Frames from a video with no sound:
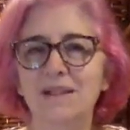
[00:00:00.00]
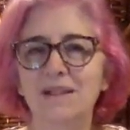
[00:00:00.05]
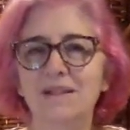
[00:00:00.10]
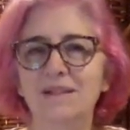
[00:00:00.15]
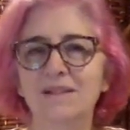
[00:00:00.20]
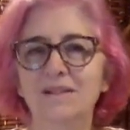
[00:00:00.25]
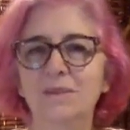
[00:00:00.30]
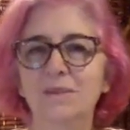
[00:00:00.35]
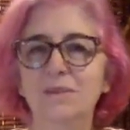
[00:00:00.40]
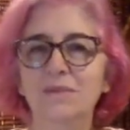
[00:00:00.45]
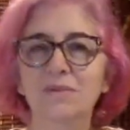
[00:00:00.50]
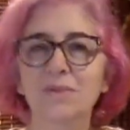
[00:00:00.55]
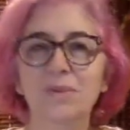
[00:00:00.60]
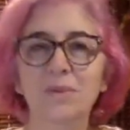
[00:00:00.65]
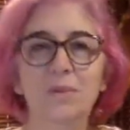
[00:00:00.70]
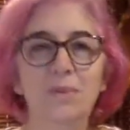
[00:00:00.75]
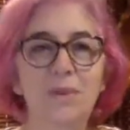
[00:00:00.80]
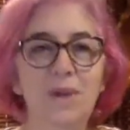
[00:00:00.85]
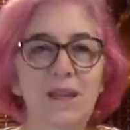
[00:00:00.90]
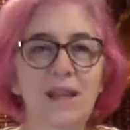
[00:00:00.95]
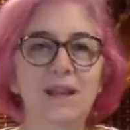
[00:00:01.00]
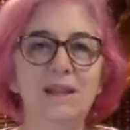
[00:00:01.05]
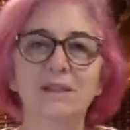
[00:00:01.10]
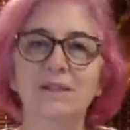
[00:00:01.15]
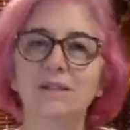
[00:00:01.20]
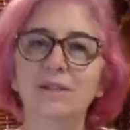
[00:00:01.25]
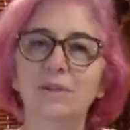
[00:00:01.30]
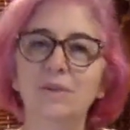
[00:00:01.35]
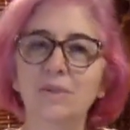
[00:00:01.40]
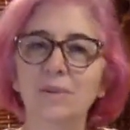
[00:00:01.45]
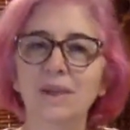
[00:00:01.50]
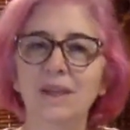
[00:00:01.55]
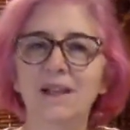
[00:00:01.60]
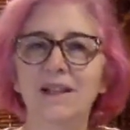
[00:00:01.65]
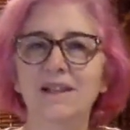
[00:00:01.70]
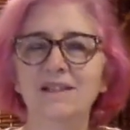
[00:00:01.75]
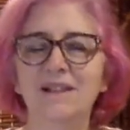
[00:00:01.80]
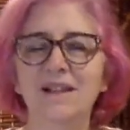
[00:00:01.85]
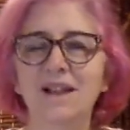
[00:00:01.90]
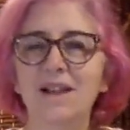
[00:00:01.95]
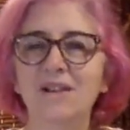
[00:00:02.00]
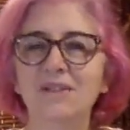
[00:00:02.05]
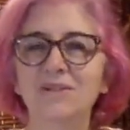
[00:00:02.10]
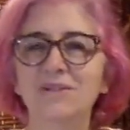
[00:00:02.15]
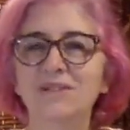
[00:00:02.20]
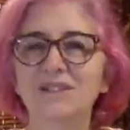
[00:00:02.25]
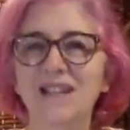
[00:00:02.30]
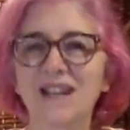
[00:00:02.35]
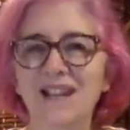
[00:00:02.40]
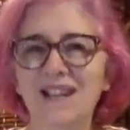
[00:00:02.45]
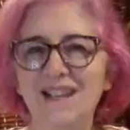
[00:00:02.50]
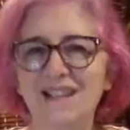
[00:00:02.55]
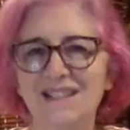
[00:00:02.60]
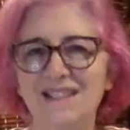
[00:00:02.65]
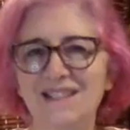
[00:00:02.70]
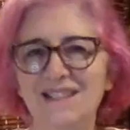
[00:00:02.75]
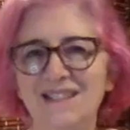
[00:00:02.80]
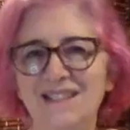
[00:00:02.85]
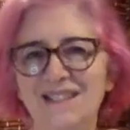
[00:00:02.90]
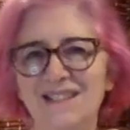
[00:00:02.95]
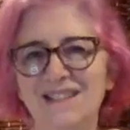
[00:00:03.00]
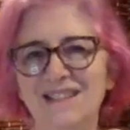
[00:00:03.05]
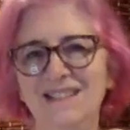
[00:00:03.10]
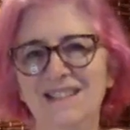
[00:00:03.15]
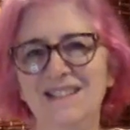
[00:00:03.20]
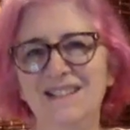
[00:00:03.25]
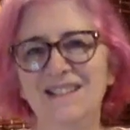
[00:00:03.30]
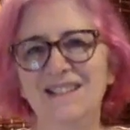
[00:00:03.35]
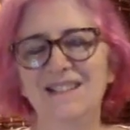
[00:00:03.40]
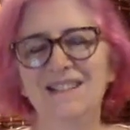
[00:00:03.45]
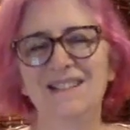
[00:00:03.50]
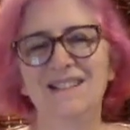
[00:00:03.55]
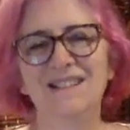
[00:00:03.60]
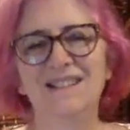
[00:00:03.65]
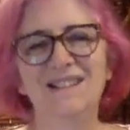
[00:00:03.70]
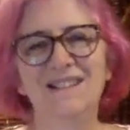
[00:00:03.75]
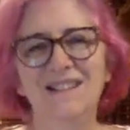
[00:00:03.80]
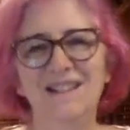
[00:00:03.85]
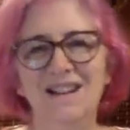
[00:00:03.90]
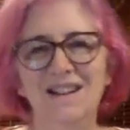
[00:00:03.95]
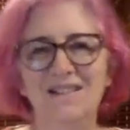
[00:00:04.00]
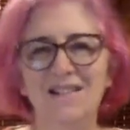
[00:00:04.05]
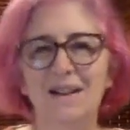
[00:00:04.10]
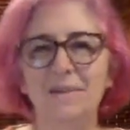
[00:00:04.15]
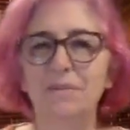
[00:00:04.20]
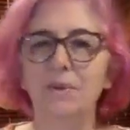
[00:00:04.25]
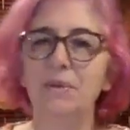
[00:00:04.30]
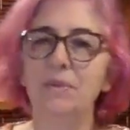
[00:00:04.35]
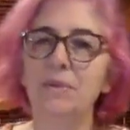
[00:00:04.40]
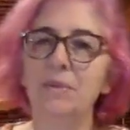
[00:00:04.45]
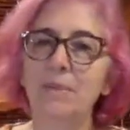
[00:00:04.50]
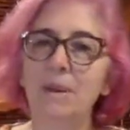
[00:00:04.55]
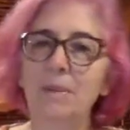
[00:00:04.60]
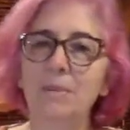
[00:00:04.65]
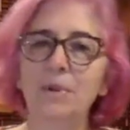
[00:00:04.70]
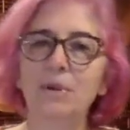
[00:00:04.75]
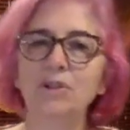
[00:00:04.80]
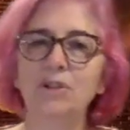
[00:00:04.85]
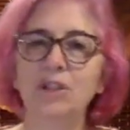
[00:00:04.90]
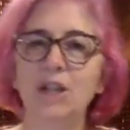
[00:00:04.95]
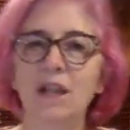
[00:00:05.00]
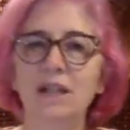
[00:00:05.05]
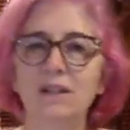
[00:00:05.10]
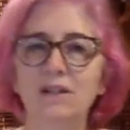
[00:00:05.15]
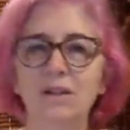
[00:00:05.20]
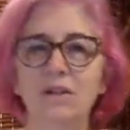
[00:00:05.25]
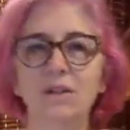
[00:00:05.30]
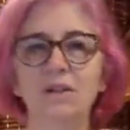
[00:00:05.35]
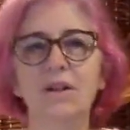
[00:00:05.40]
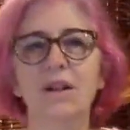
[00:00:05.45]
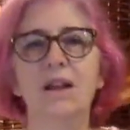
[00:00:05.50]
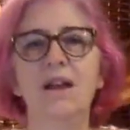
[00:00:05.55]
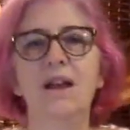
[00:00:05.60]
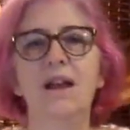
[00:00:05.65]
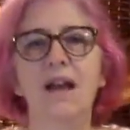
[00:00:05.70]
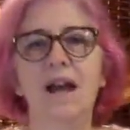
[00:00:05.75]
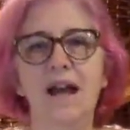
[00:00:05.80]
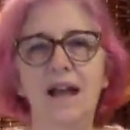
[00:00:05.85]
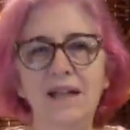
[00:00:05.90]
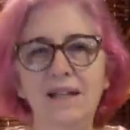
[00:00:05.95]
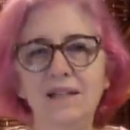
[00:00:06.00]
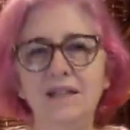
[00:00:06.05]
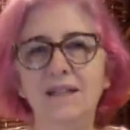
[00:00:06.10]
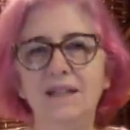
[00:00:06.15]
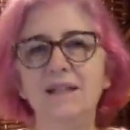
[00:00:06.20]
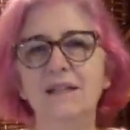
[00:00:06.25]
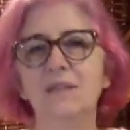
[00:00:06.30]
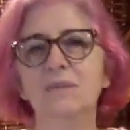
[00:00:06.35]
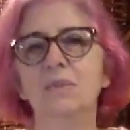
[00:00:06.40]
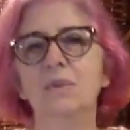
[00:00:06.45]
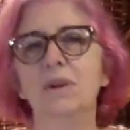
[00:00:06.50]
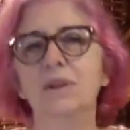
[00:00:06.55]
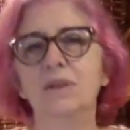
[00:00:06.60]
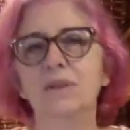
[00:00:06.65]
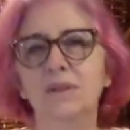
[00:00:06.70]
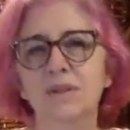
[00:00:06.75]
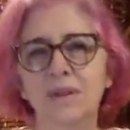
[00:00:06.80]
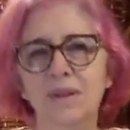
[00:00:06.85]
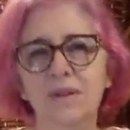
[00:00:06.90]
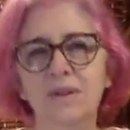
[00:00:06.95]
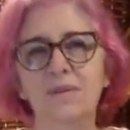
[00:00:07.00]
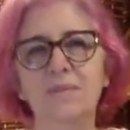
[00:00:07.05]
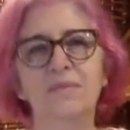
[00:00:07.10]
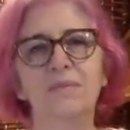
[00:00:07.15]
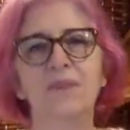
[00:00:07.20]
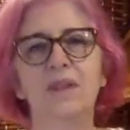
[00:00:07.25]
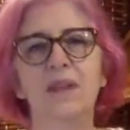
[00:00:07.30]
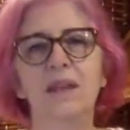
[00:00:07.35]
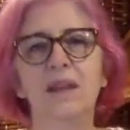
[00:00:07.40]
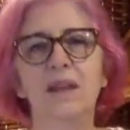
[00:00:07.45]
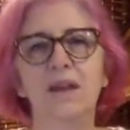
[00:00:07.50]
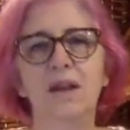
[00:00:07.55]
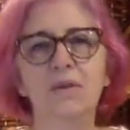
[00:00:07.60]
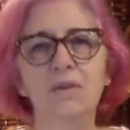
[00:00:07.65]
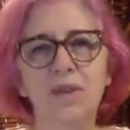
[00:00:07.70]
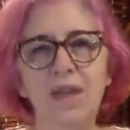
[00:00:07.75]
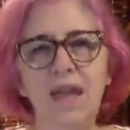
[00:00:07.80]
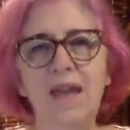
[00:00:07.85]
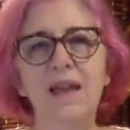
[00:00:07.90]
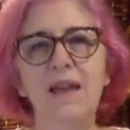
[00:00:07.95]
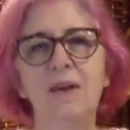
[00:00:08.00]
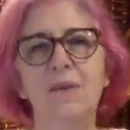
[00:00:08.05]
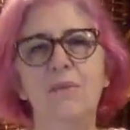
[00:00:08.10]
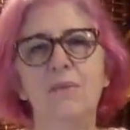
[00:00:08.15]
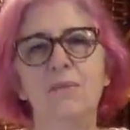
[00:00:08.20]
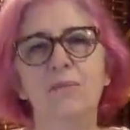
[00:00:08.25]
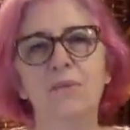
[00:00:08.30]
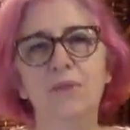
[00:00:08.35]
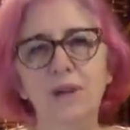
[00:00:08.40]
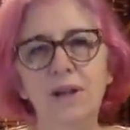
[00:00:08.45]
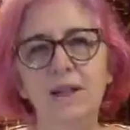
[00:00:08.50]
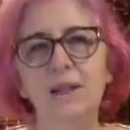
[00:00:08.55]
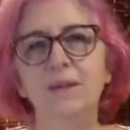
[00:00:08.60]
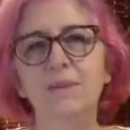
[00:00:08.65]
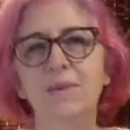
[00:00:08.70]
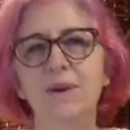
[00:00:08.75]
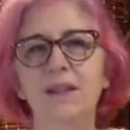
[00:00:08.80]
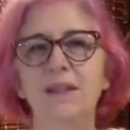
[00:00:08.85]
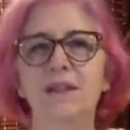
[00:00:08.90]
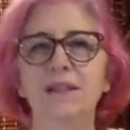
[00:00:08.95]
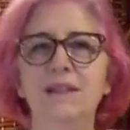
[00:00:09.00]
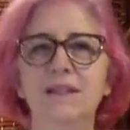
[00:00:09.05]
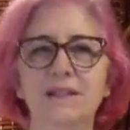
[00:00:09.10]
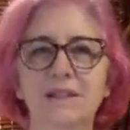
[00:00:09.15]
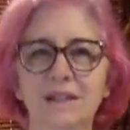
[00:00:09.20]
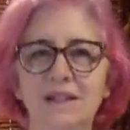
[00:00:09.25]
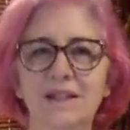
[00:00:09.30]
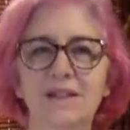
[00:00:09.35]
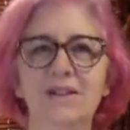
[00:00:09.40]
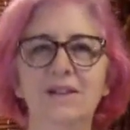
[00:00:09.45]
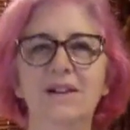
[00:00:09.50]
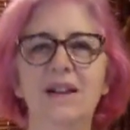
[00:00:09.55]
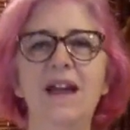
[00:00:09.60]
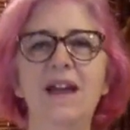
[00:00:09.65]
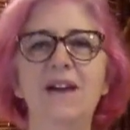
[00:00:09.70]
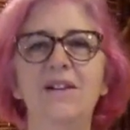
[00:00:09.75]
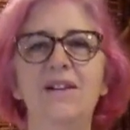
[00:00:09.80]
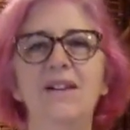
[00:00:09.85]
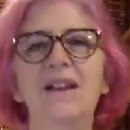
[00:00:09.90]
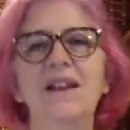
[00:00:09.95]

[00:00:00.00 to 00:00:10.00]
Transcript: Do it for a week, 2 weeks, 100 days. All right, but remember, gentle. I did this once thinking, okay, I really want this cleared out.